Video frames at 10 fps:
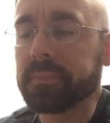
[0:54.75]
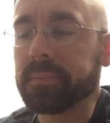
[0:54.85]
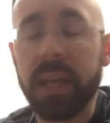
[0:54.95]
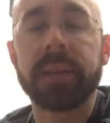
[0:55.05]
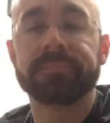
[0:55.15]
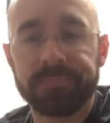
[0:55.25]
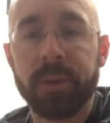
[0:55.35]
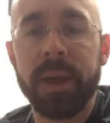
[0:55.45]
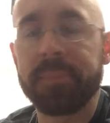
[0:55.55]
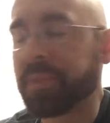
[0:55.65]
Yeah,
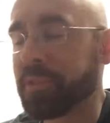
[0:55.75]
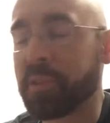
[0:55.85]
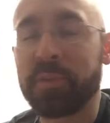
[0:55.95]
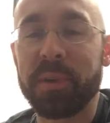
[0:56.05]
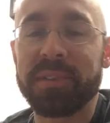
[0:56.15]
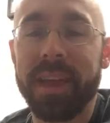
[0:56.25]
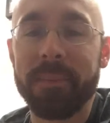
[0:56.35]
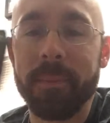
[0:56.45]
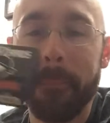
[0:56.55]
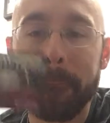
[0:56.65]
okay. So this week's
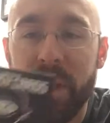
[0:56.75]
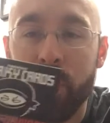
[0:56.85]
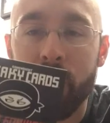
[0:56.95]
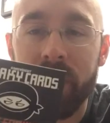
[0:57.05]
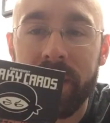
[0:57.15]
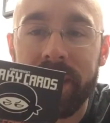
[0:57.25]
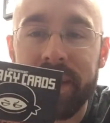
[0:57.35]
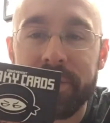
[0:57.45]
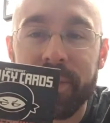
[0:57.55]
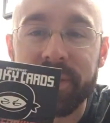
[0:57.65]
game,
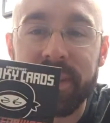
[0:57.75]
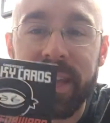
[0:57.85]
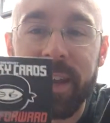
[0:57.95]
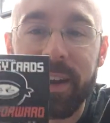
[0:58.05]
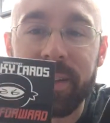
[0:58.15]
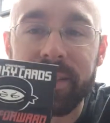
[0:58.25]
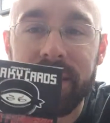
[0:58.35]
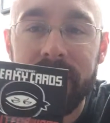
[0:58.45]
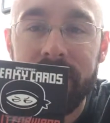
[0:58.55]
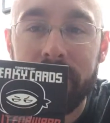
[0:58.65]
it's called Sneaky Cards.
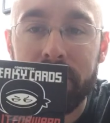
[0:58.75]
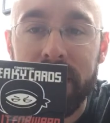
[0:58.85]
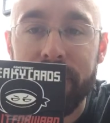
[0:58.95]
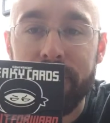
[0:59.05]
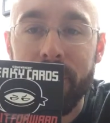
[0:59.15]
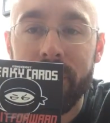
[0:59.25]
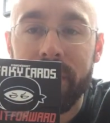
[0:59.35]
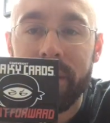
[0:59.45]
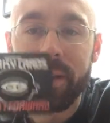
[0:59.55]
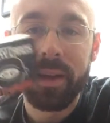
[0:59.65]
Play it
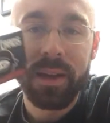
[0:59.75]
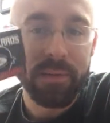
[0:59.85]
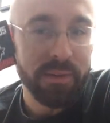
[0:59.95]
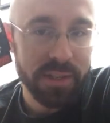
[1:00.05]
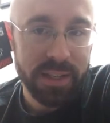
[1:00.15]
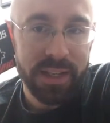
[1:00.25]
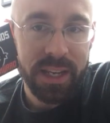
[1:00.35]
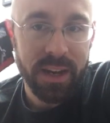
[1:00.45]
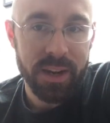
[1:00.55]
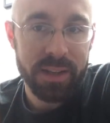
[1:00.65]
forward. If you've never seen
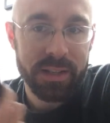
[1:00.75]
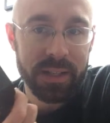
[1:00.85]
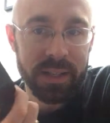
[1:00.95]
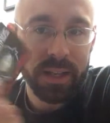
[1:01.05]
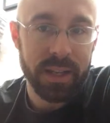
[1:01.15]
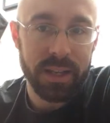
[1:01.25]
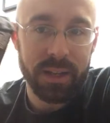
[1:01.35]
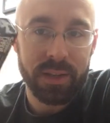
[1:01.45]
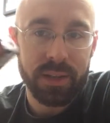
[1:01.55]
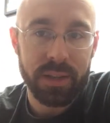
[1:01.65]
Sneaky Cards, they
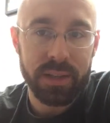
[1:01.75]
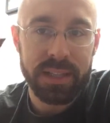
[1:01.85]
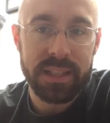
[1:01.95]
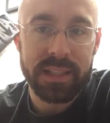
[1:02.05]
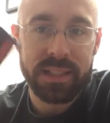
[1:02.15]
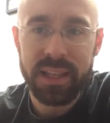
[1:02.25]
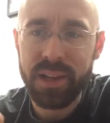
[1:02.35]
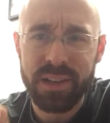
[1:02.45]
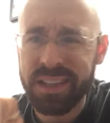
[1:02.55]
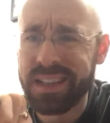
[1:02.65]
look like this. I think
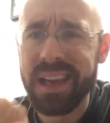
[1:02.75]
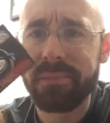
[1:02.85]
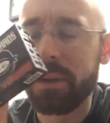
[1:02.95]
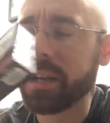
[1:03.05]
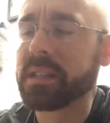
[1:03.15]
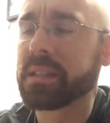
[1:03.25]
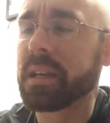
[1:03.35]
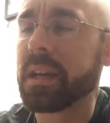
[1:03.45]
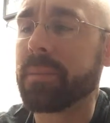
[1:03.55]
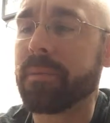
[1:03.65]
it costs like
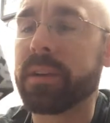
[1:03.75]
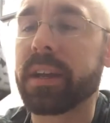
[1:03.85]
$9 for a